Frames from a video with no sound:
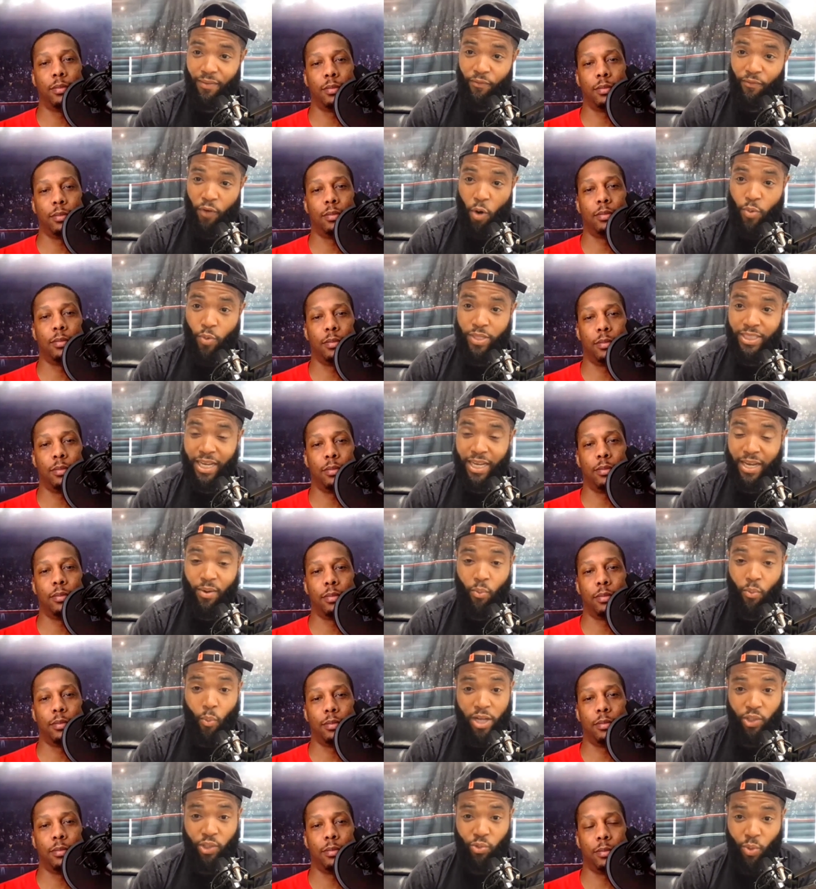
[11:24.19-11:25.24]
Speaker 1: Fulton is at
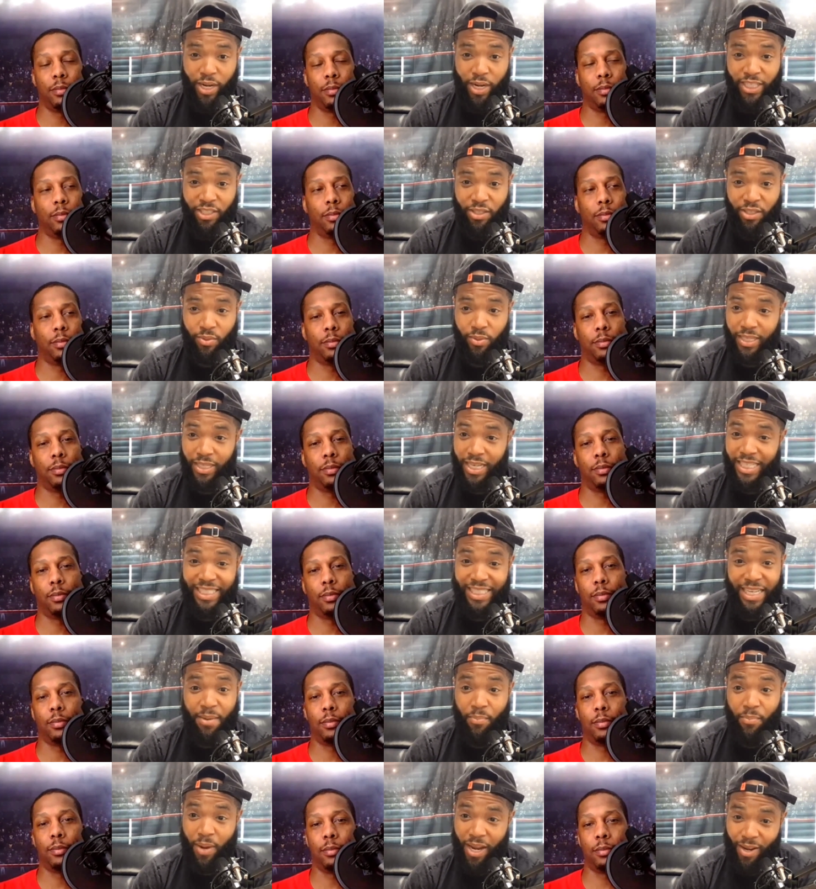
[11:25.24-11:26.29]
122. That's
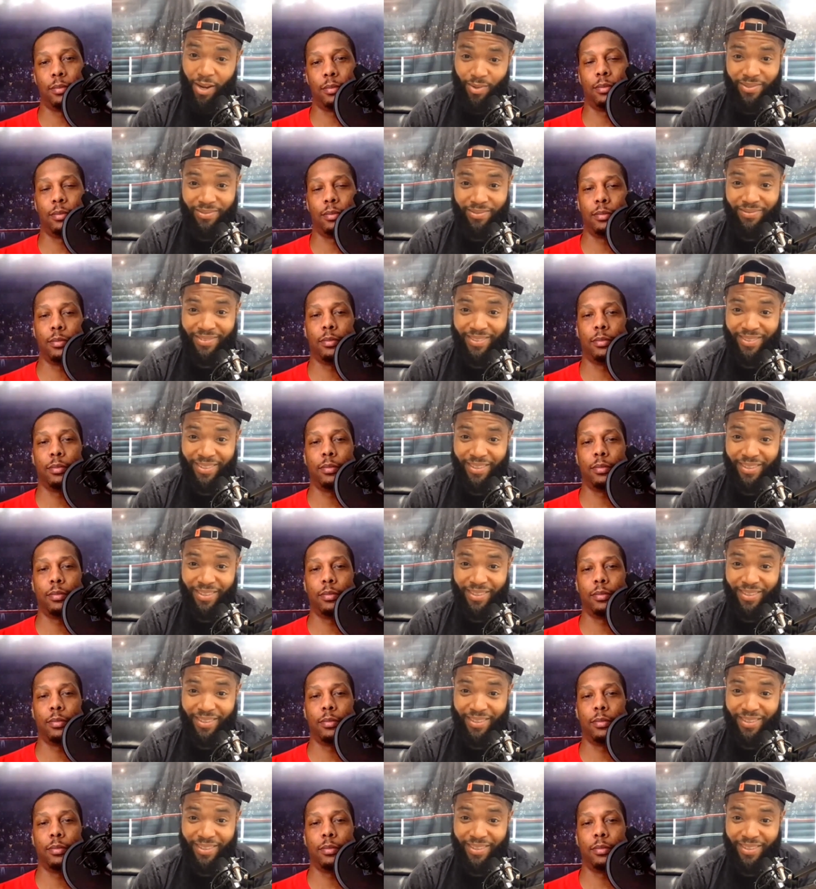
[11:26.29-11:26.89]
10 pounds.